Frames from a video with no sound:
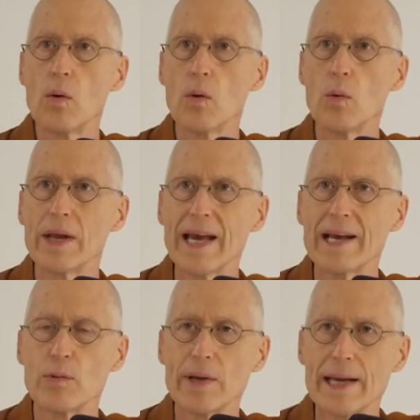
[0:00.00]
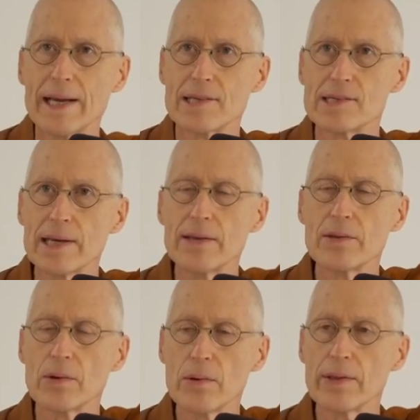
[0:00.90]
We can't we can't say
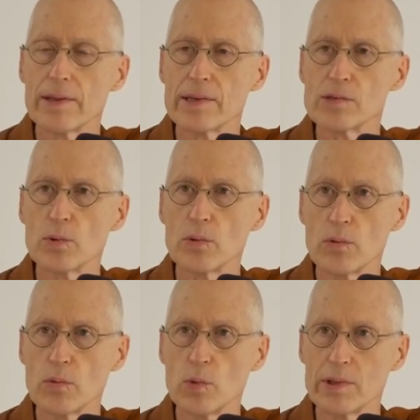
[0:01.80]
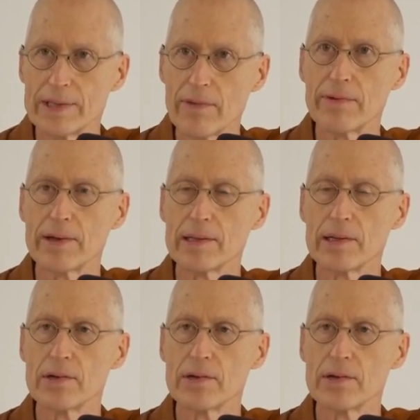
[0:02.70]
though that this will will definitely